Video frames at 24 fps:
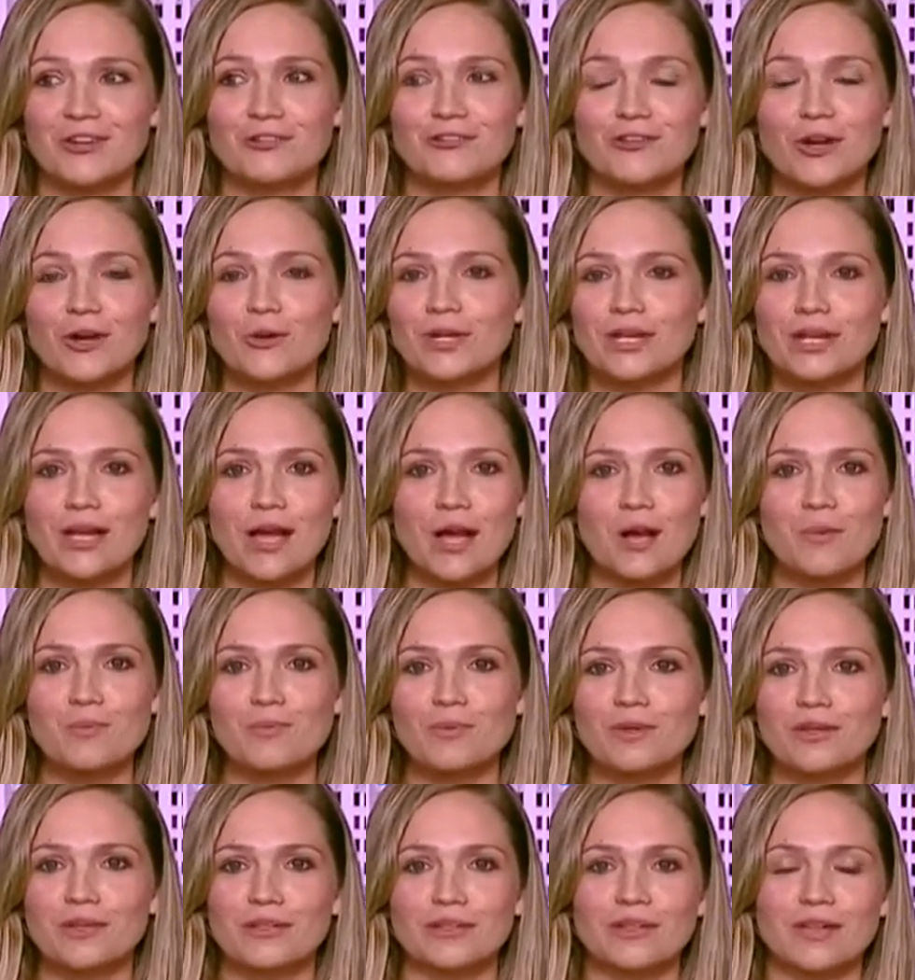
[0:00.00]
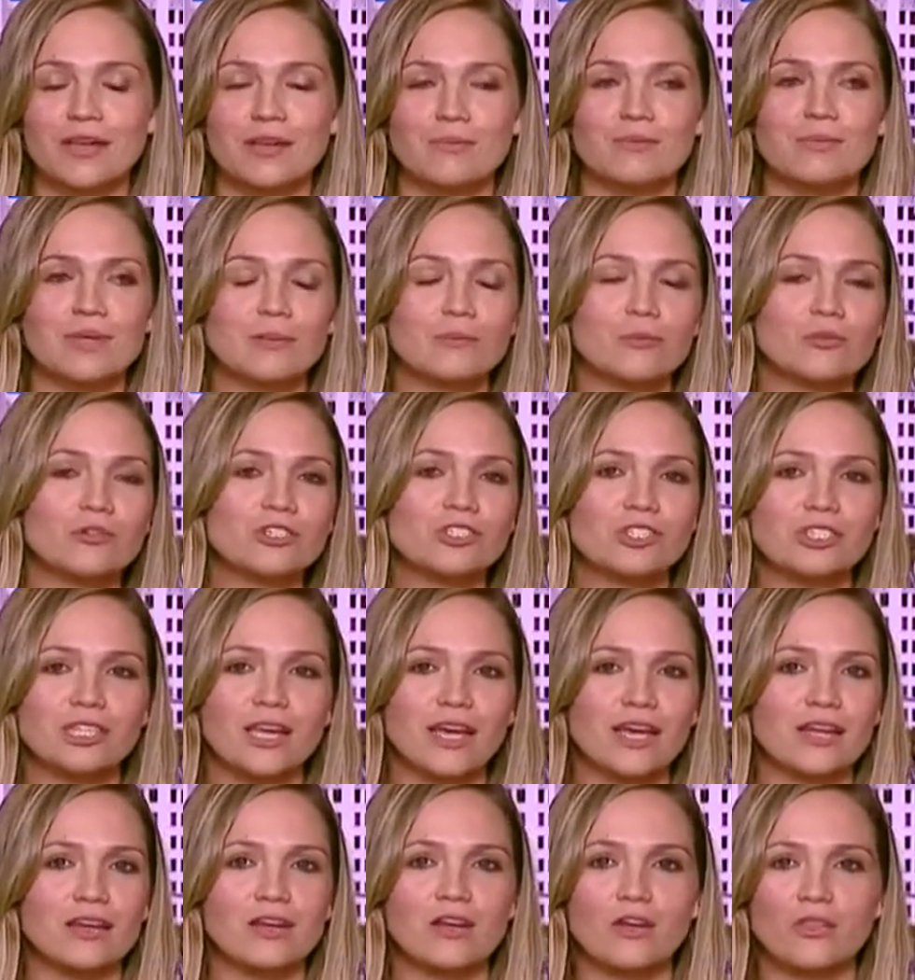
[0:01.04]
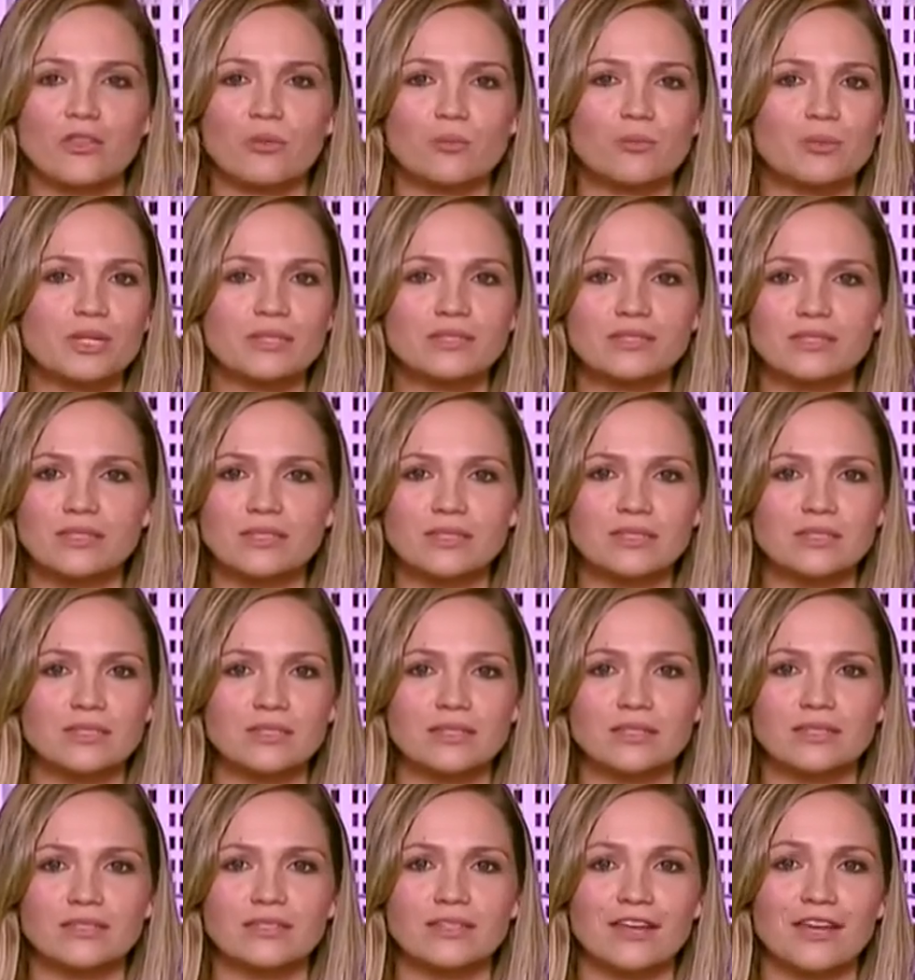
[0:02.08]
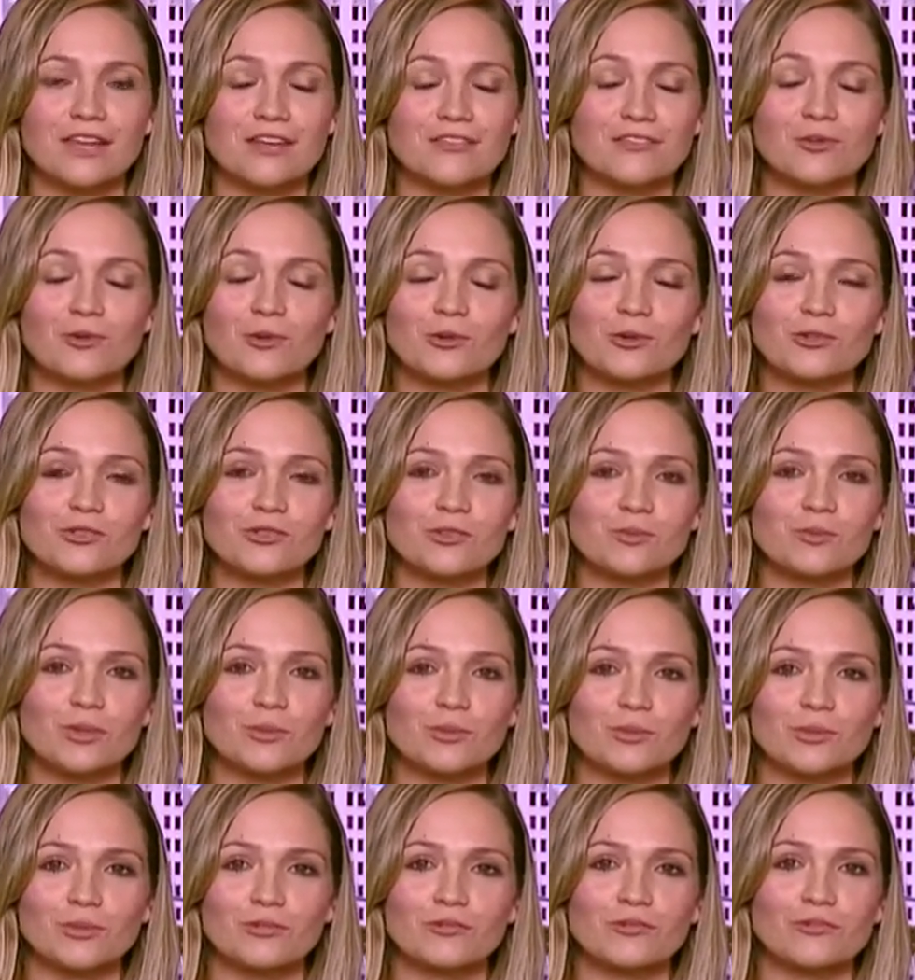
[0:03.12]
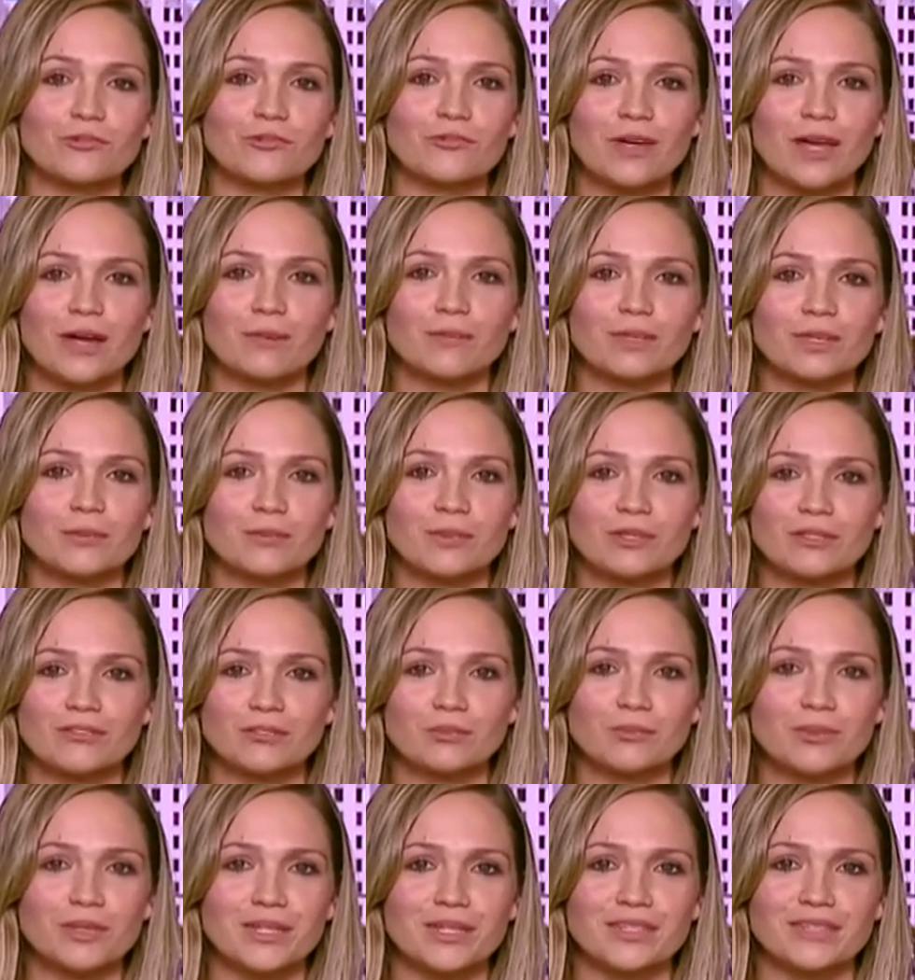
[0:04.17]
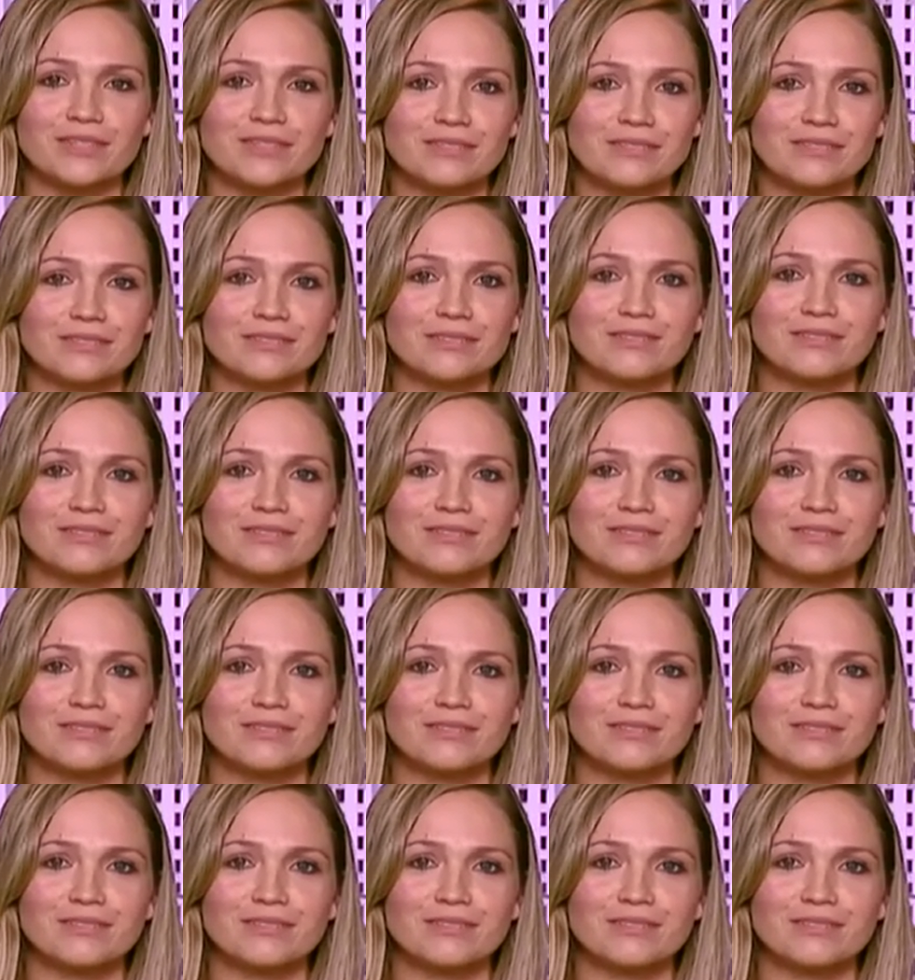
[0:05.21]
growing up and, and being more educated on the business and, and of course to my beautiful family, Miller and Pete.